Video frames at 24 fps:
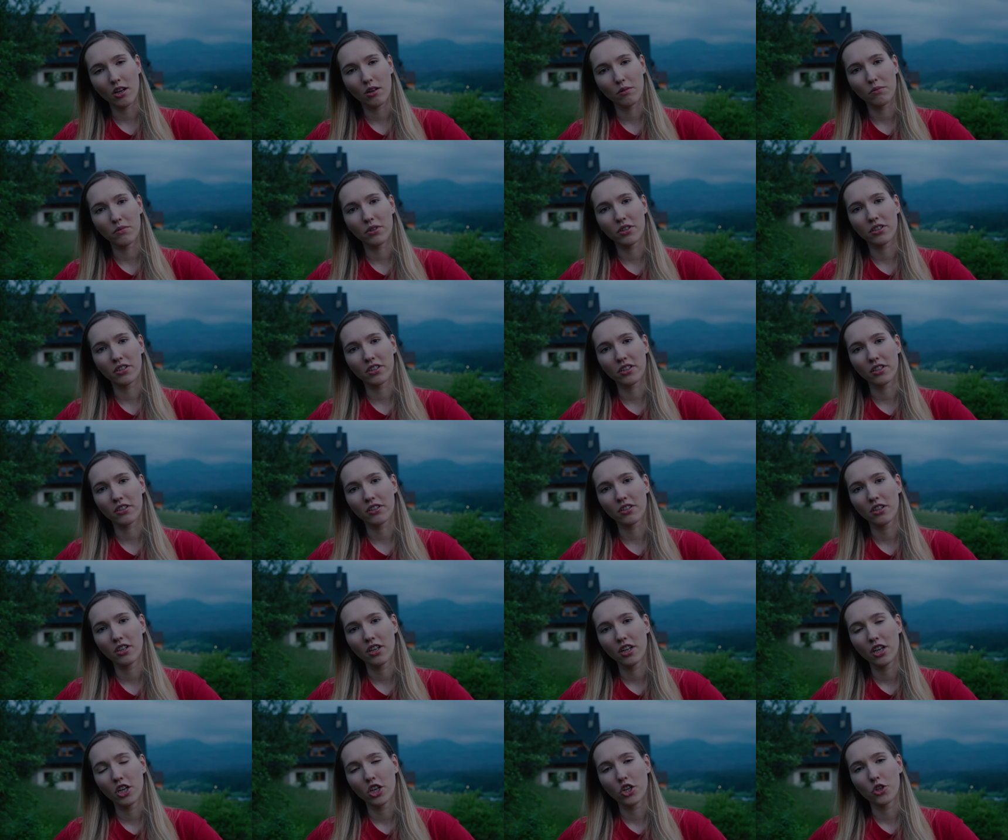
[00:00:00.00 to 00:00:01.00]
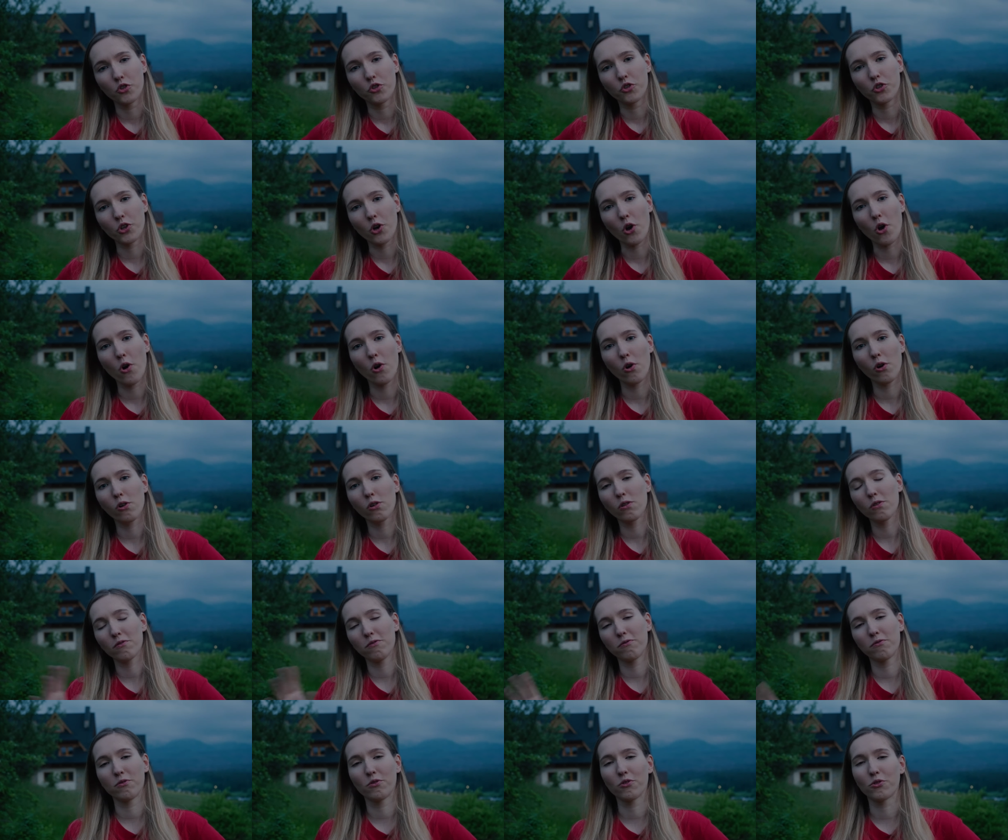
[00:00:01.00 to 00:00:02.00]
omitted the whole
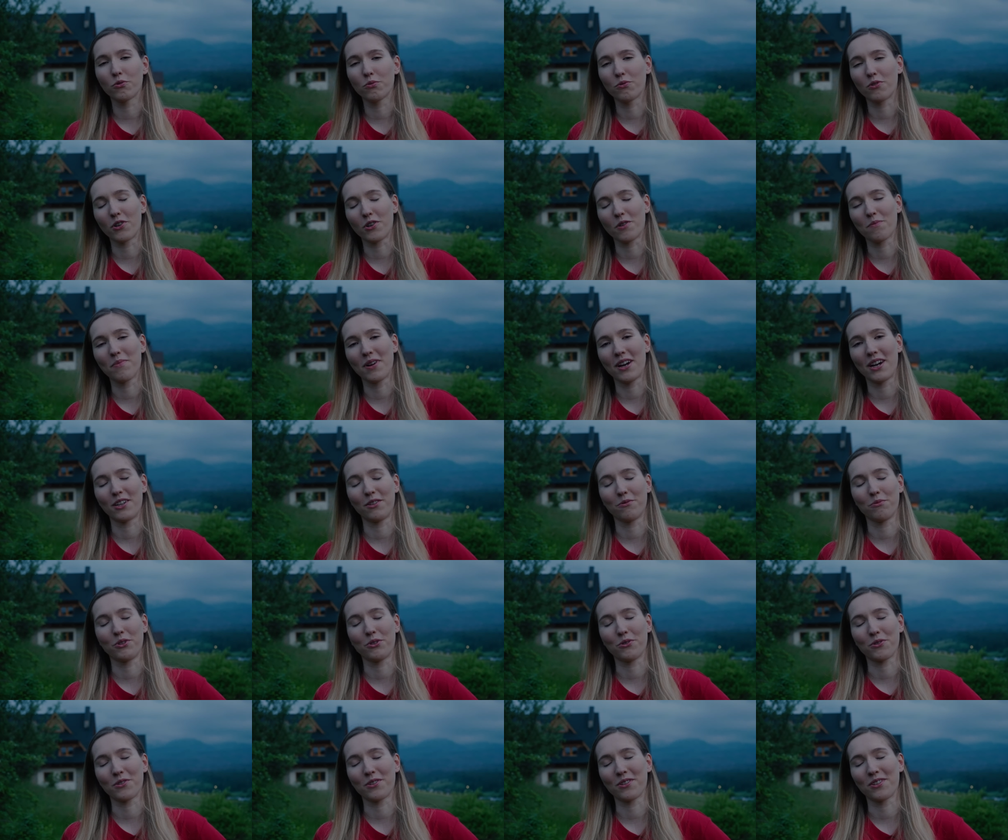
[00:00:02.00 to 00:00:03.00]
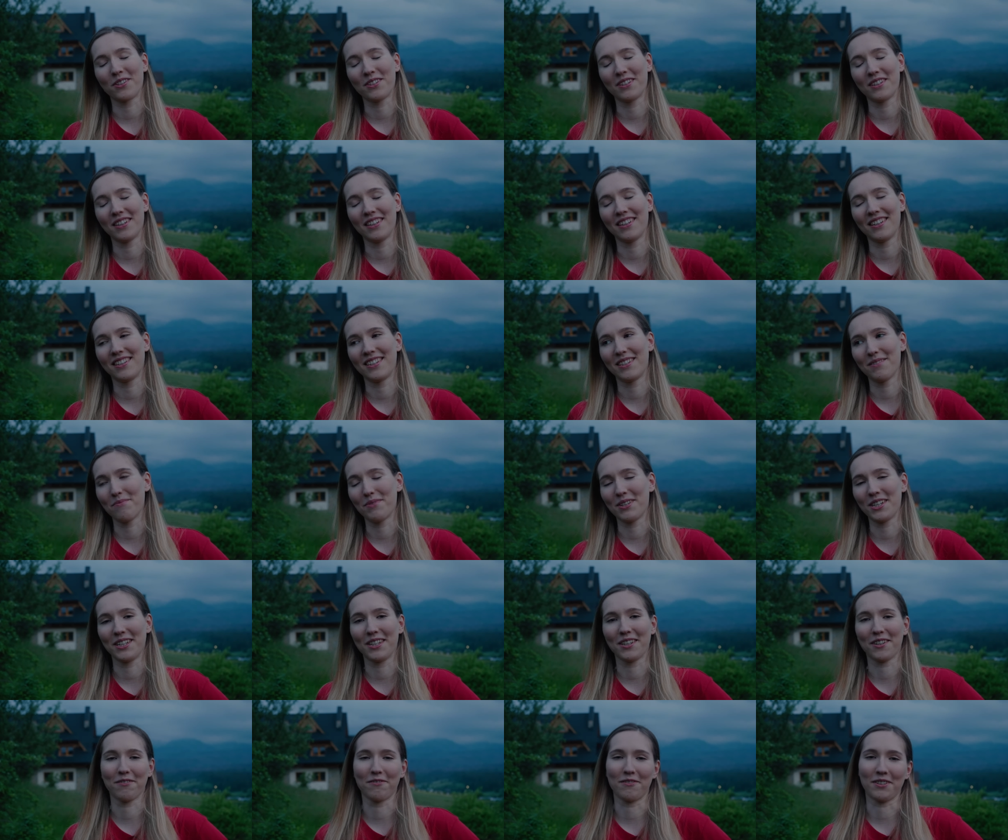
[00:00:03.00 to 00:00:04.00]
footwork part, which was at the
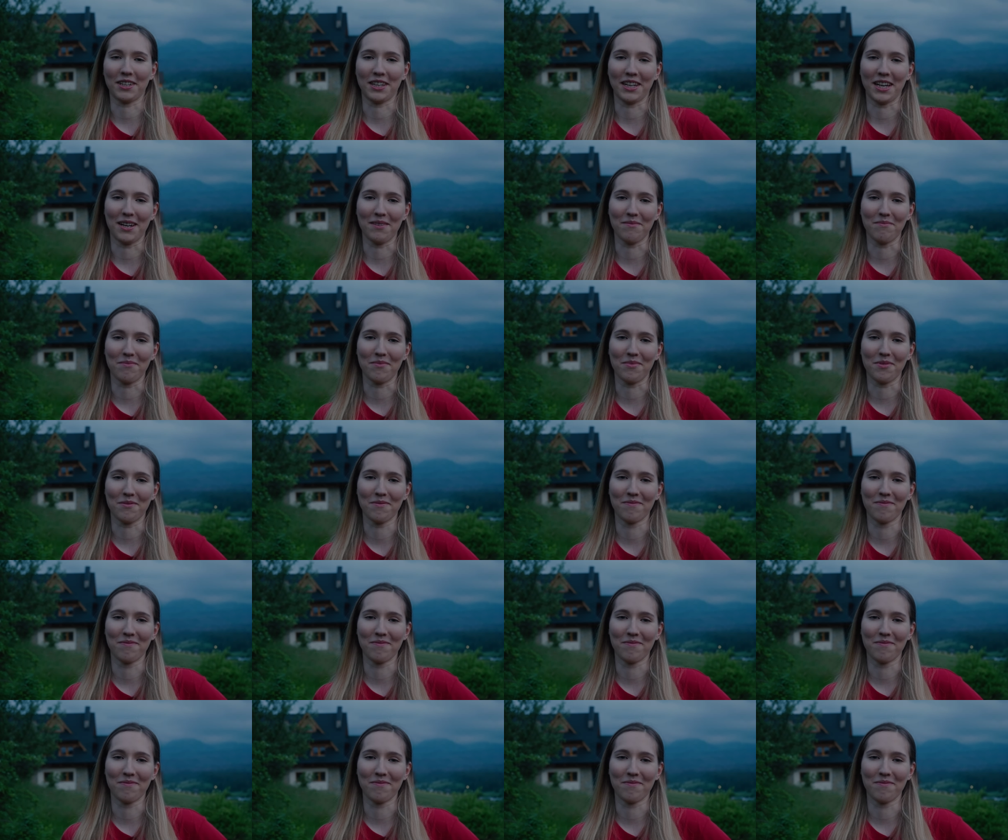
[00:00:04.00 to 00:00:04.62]
beginning of the camp.